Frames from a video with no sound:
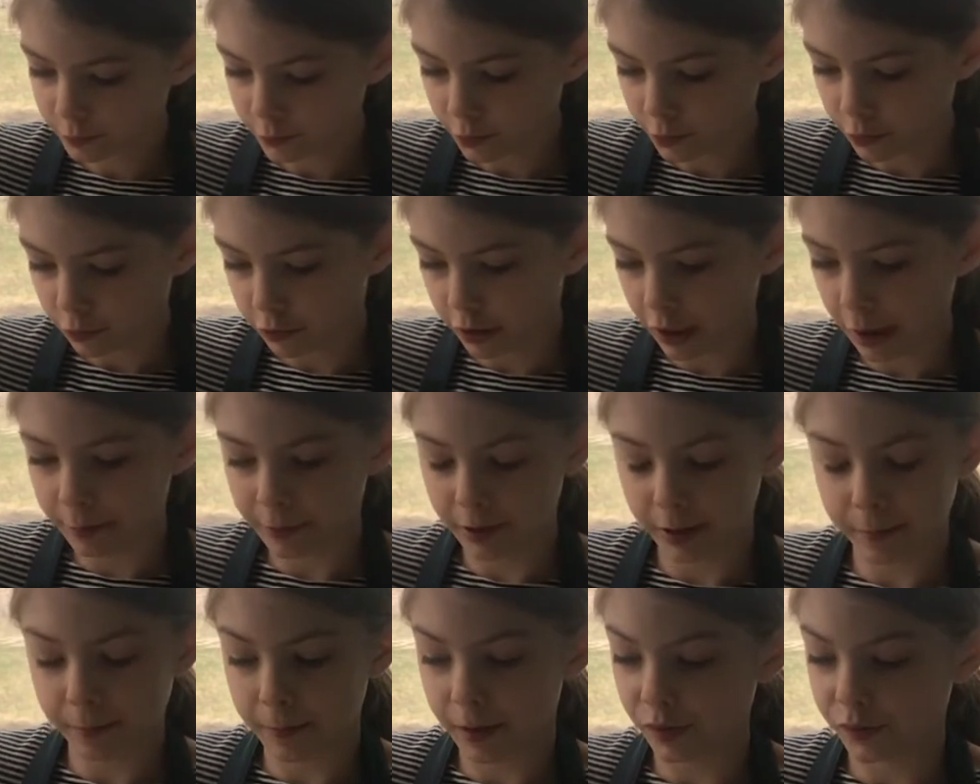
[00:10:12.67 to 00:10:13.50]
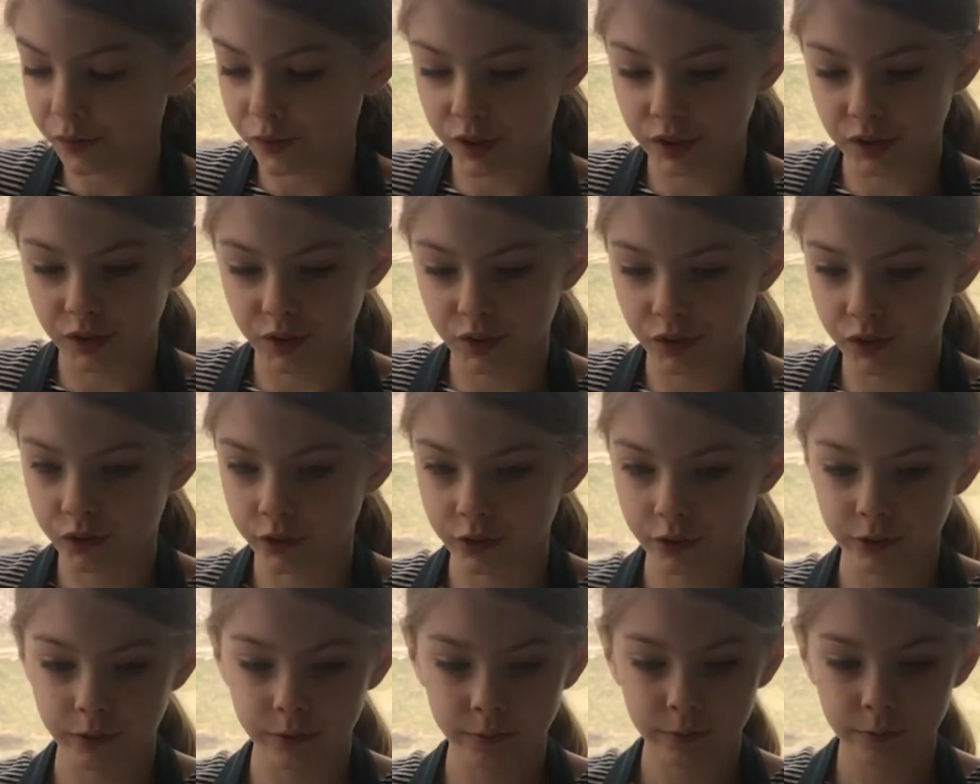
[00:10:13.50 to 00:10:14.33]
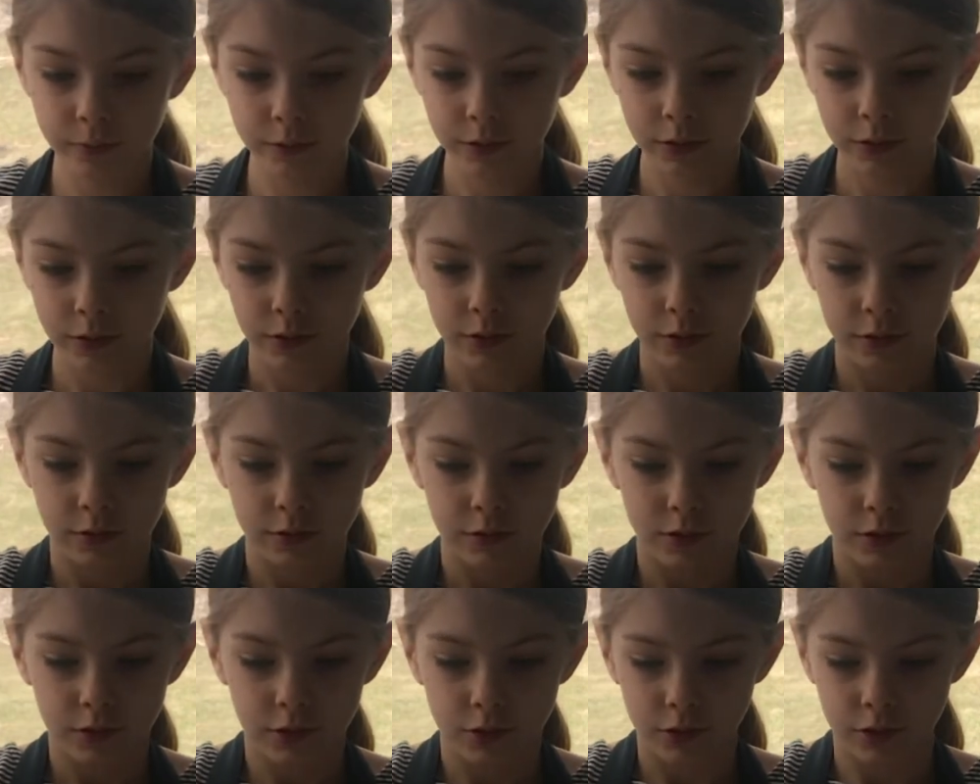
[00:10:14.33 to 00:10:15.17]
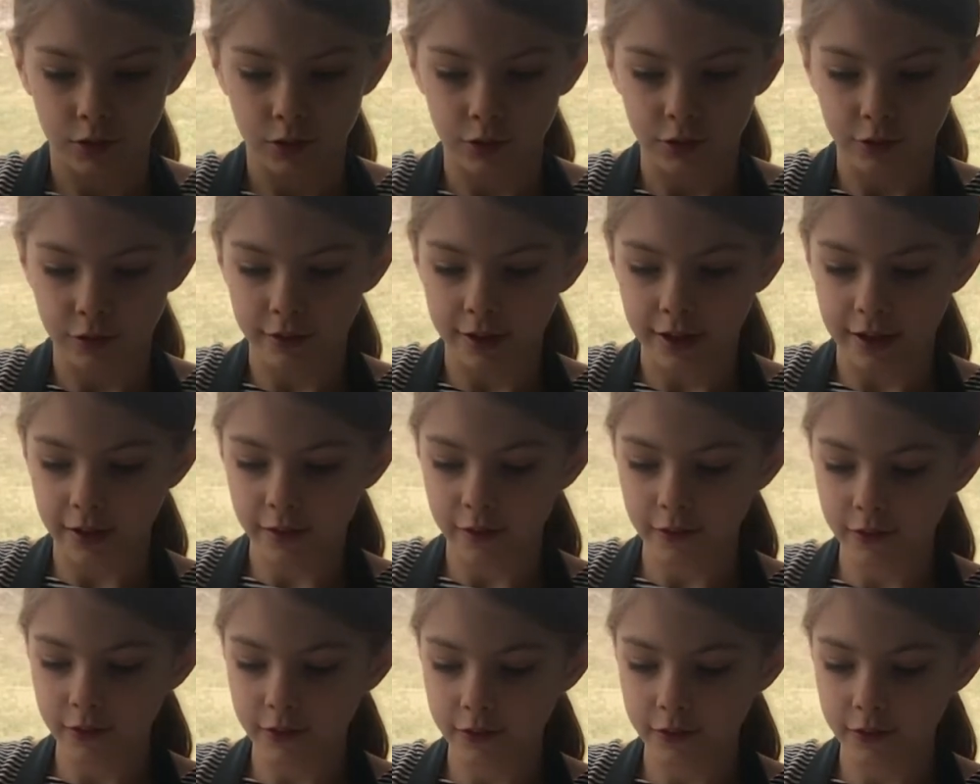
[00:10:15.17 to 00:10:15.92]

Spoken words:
or how many muffins you have.